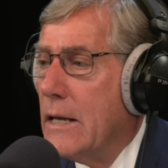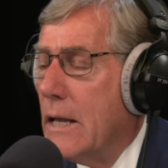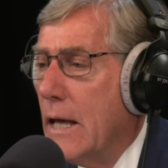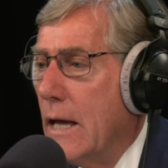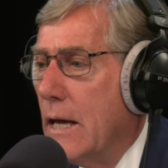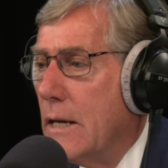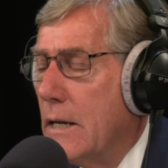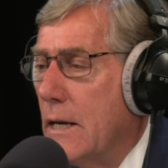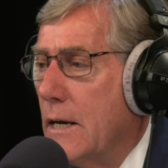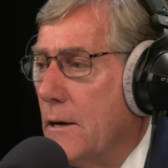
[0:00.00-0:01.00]
And
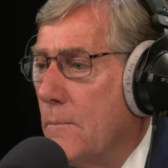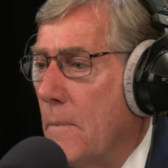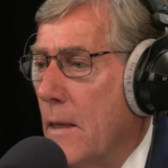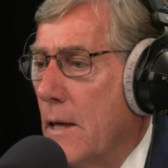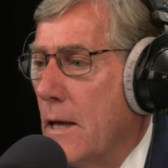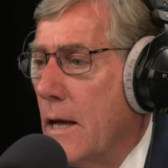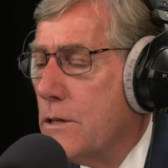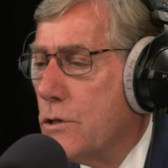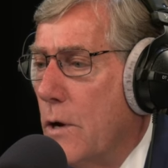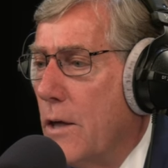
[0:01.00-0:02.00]
and um,
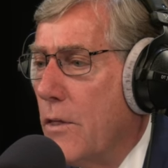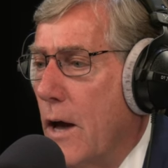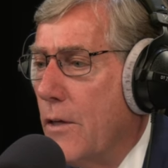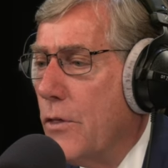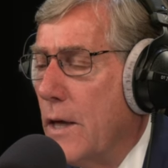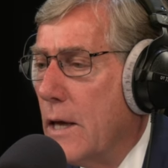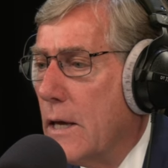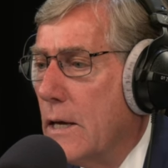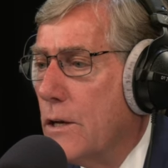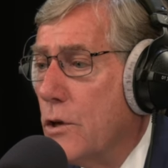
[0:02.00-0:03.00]
And so I, I
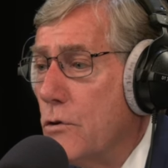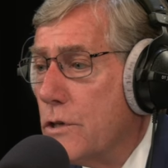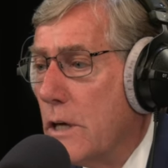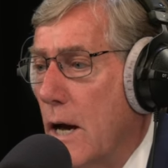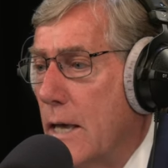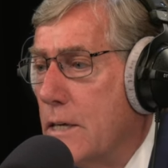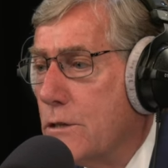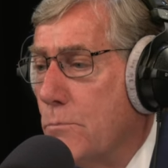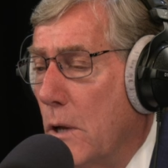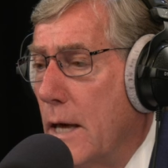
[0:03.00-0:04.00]
think Utah
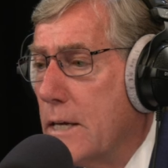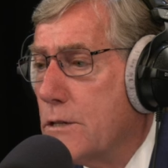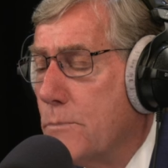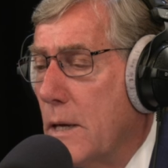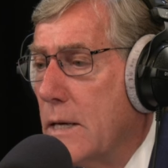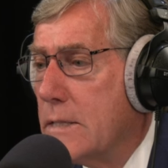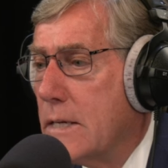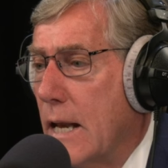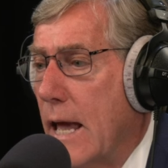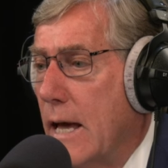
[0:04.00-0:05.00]
is blessed
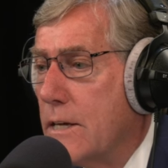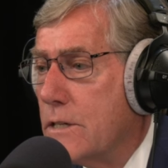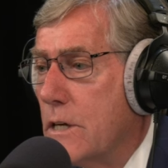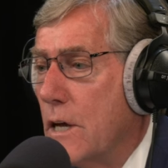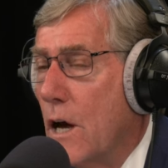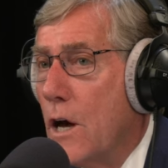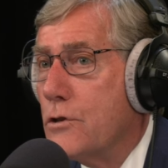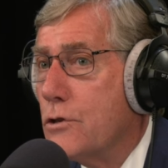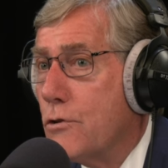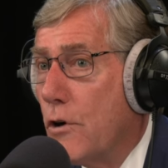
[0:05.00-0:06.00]
because it has a
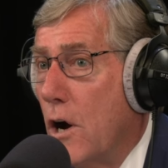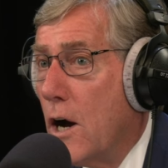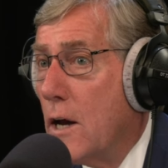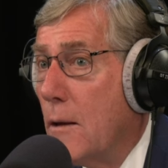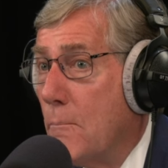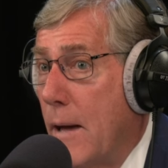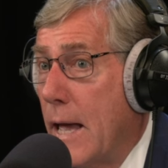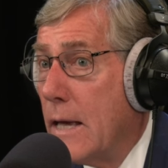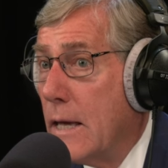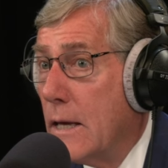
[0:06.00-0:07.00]
strong
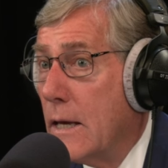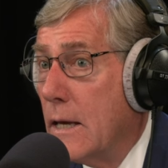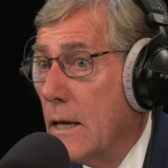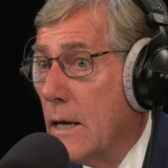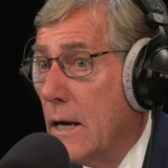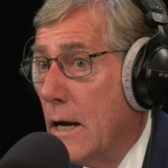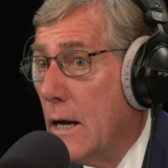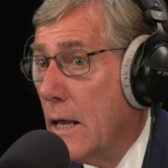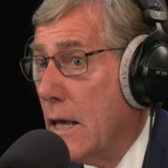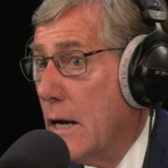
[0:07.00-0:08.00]
banking
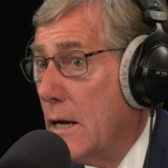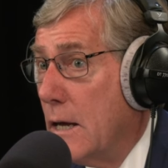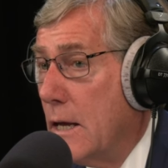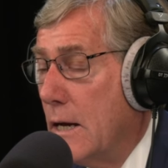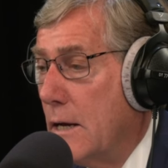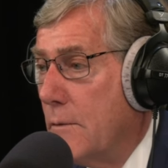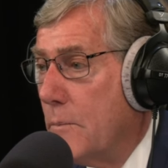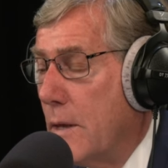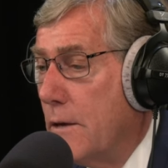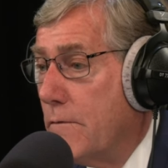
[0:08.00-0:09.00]
uh, uh,
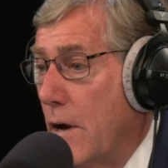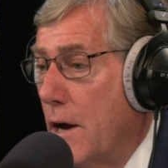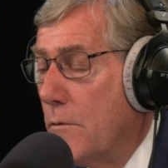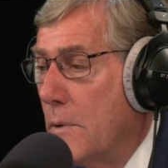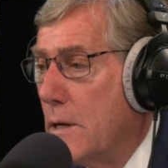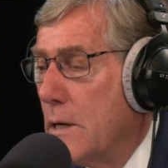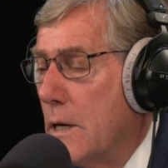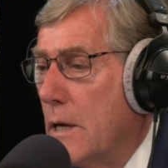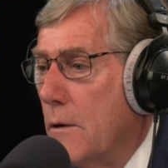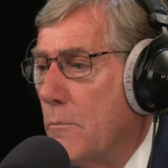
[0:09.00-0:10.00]
um, environment,
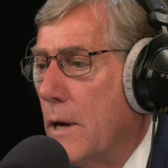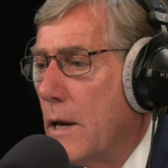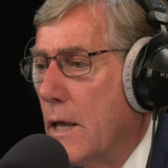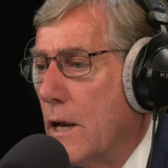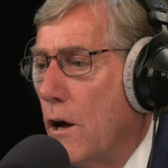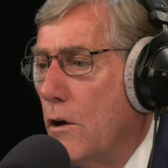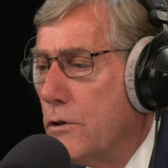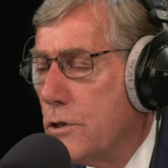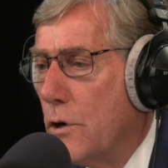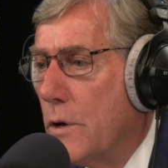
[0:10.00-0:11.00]
But it
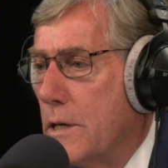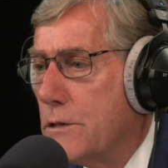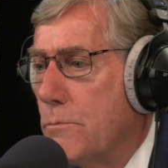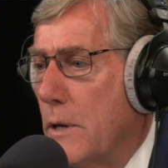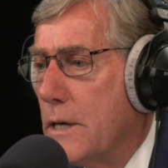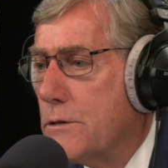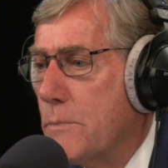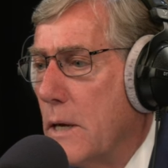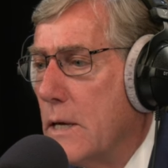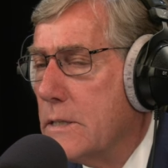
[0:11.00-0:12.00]
also is blessed
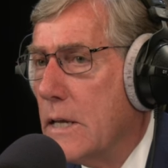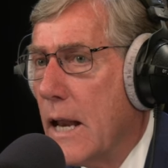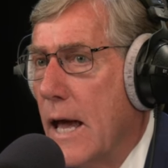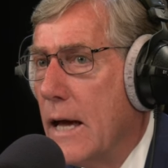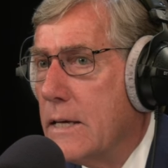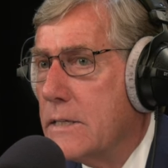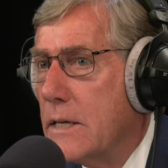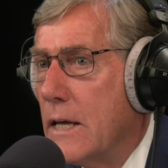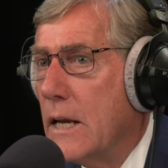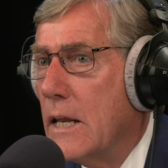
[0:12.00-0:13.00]
because it
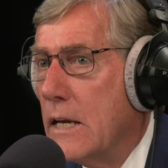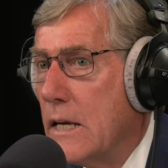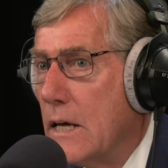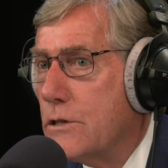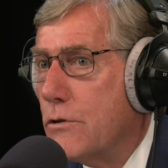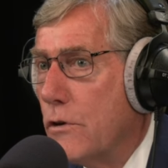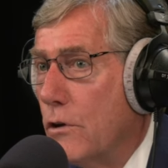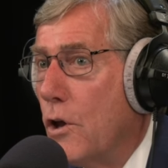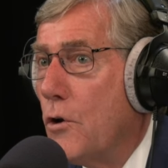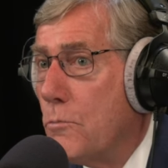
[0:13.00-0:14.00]
has an
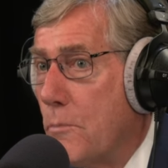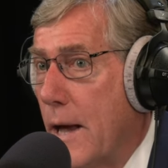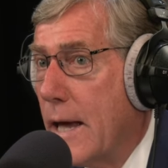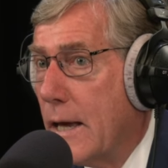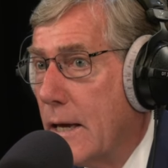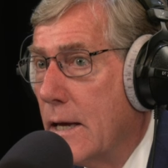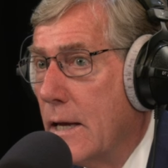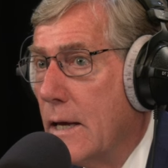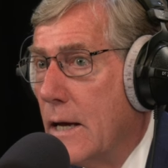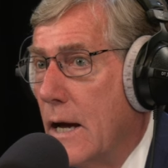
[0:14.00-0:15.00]
industrial loan bank
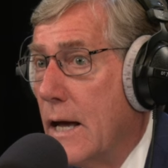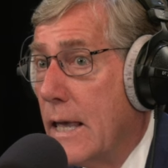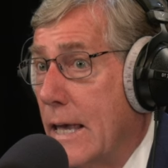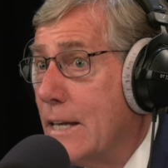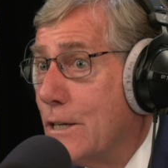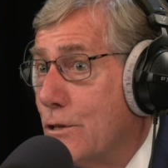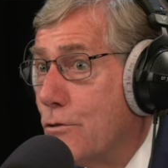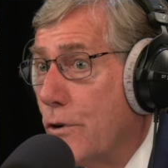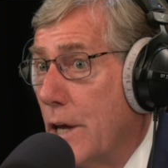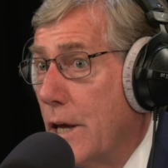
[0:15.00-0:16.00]
uh,
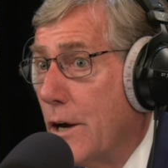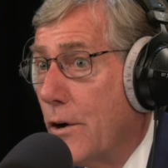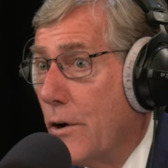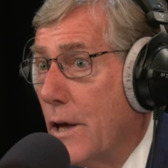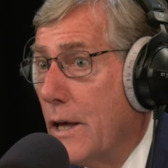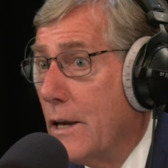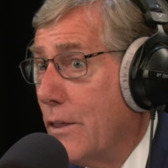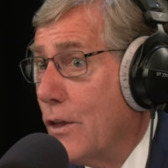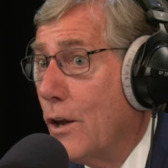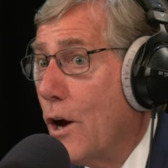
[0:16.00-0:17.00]
industry here,
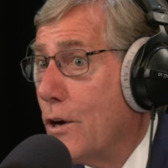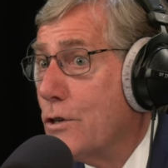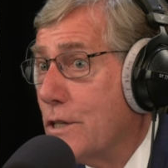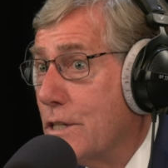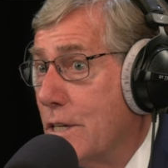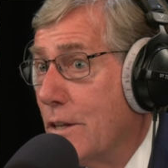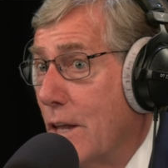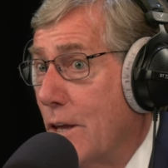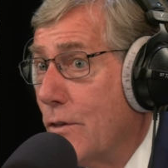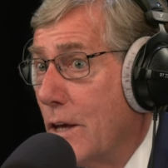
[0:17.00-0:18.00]
and the largest in,
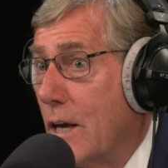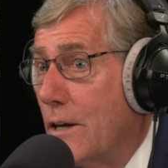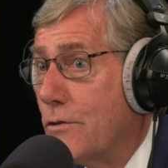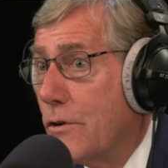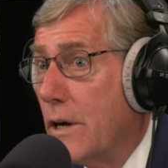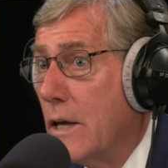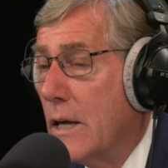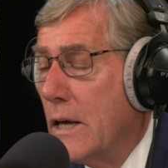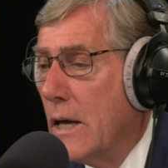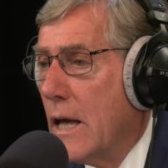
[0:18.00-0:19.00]
in the country.
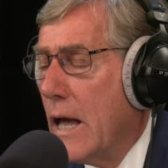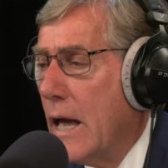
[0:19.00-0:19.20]
Mm-hmm.